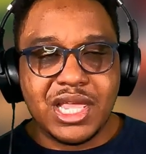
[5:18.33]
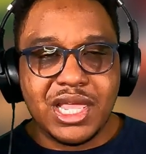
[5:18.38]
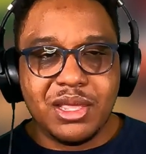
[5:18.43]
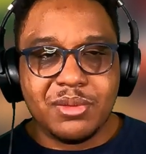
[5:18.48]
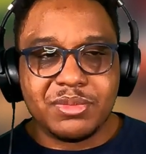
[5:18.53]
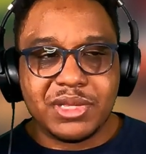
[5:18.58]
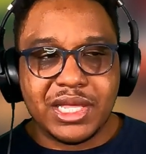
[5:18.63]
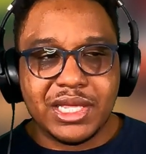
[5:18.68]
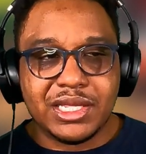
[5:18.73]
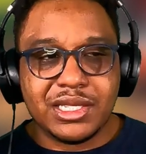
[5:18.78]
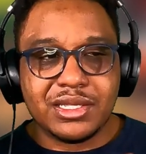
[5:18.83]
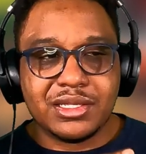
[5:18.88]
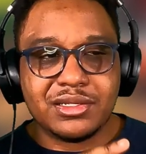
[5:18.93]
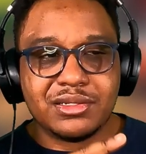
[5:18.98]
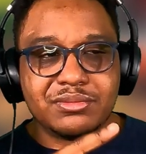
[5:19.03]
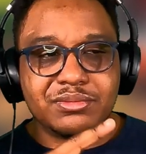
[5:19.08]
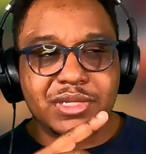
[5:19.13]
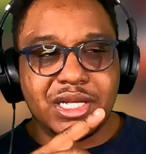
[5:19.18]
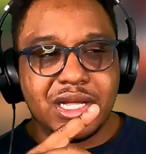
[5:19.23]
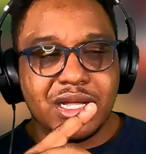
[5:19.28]
like
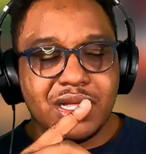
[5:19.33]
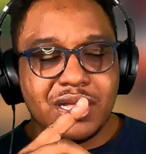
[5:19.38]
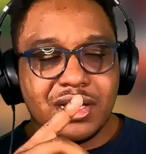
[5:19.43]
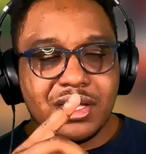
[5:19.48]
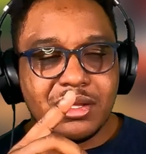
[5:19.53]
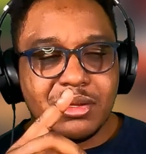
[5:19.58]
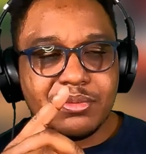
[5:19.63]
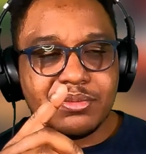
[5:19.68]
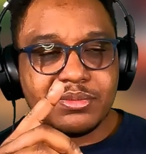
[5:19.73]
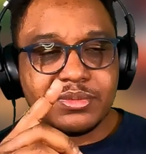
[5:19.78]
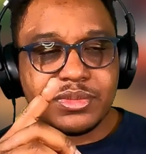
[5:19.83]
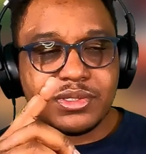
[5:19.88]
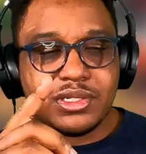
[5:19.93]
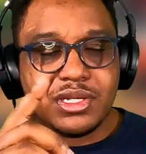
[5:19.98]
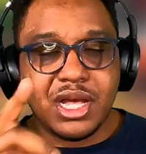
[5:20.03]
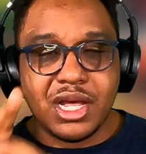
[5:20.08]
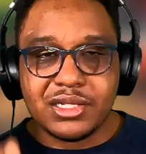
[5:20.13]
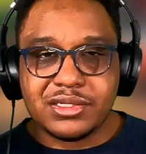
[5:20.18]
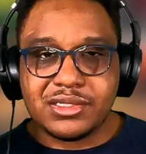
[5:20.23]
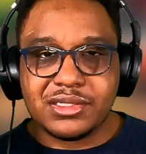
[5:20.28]

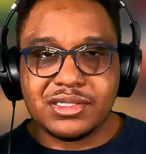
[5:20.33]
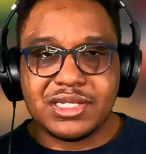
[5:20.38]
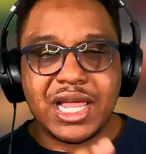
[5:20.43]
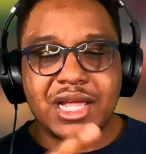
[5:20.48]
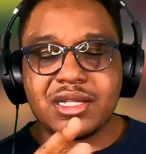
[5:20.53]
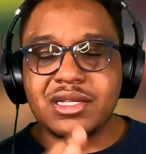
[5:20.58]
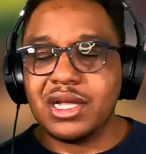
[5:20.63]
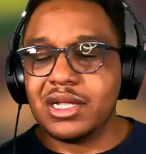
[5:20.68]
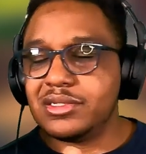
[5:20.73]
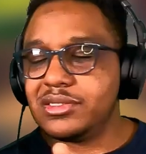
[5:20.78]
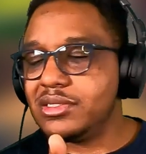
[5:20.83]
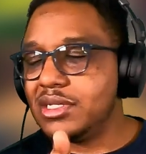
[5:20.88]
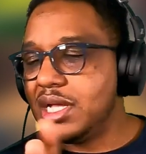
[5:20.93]
cuts, not cuts,